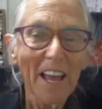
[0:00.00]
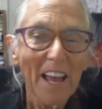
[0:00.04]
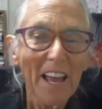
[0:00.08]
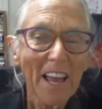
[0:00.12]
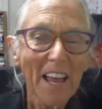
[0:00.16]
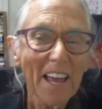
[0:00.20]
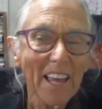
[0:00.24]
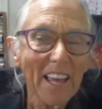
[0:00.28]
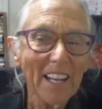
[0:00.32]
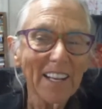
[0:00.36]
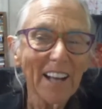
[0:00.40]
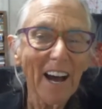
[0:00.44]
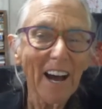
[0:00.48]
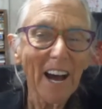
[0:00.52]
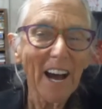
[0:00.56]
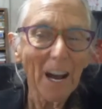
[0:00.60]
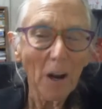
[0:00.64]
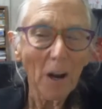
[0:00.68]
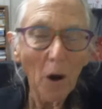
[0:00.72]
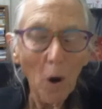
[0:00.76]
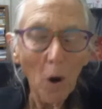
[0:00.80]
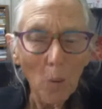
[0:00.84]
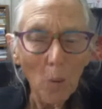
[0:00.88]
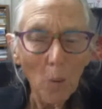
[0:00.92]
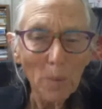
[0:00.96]
And I
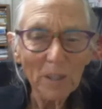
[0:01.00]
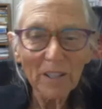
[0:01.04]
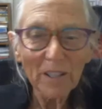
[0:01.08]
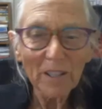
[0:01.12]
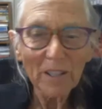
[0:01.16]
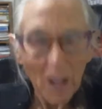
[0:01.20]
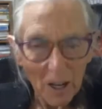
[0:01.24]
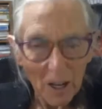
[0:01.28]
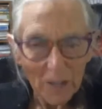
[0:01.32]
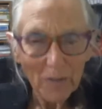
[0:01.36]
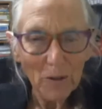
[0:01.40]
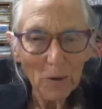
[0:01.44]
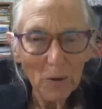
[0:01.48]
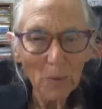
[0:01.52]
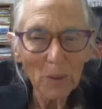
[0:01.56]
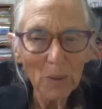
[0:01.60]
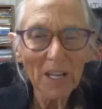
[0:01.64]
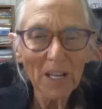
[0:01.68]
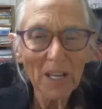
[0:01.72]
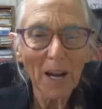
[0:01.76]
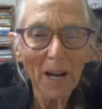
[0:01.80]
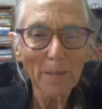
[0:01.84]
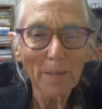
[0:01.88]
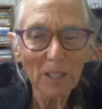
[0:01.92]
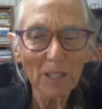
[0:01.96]
hope a lot of you will
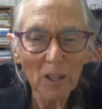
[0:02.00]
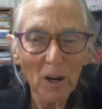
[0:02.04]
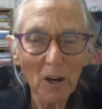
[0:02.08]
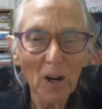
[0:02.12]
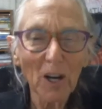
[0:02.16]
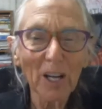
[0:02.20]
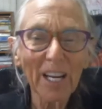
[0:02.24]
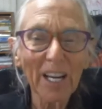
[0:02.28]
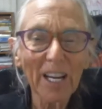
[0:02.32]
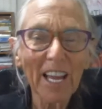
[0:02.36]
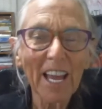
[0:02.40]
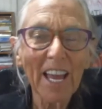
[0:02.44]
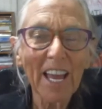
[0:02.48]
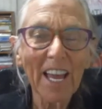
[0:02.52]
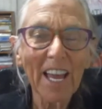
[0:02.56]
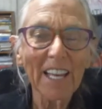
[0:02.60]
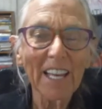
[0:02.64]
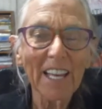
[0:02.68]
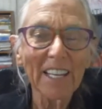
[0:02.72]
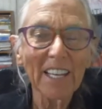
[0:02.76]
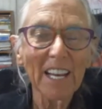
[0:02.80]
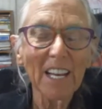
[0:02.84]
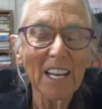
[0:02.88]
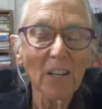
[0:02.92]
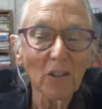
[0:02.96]
come along
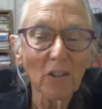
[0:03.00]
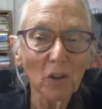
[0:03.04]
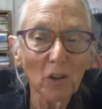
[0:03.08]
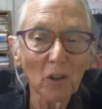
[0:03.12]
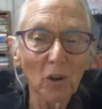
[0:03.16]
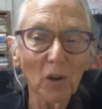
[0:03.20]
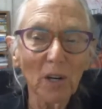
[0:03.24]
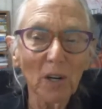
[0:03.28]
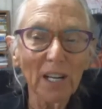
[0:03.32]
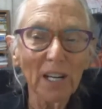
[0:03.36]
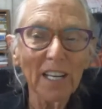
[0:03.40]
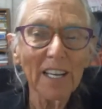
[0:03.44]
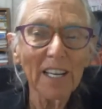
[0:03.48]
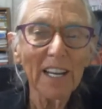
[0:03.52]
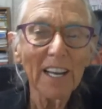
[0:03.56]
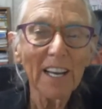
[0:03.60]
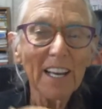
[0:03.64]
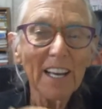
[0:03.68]
and enjoy